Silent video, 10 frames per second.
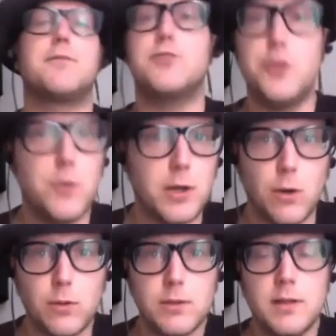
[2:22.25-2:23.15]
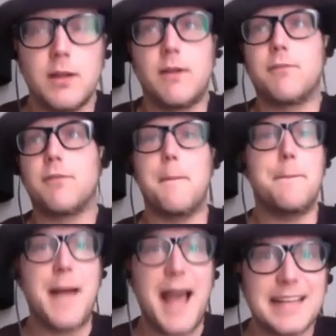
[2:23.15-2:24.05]
new and old,
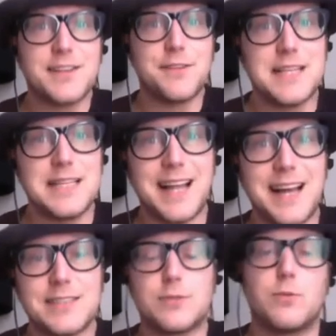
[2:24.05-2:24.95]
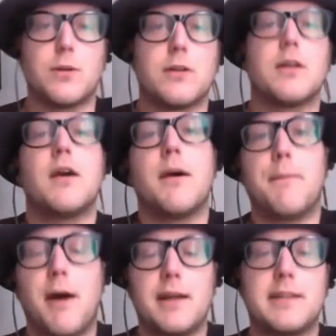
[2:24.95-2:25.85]
from Baz of the Lost Word
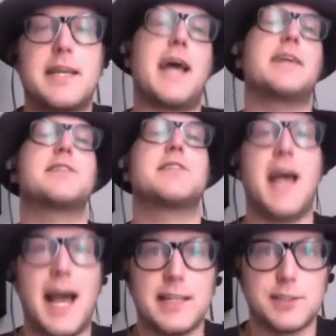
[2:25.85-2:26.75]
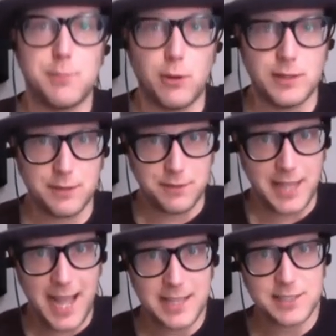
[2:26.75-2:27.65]
podcast, Alex Bolin of
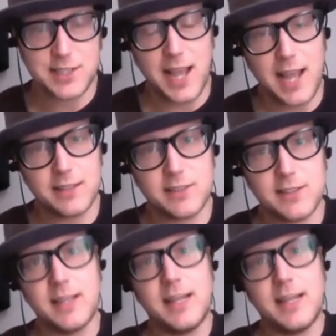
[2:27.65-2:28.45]
the Alex cast,